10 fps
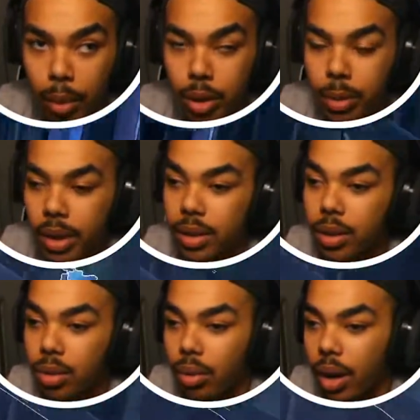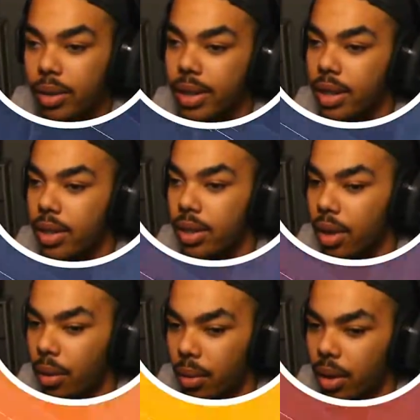a couple damage, decide
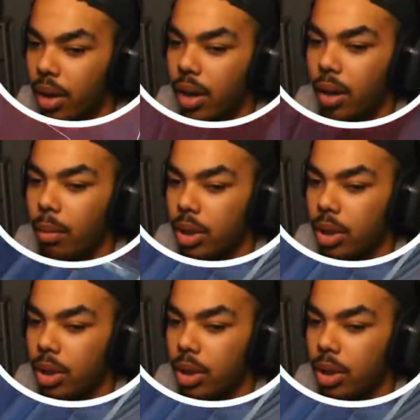to only pop one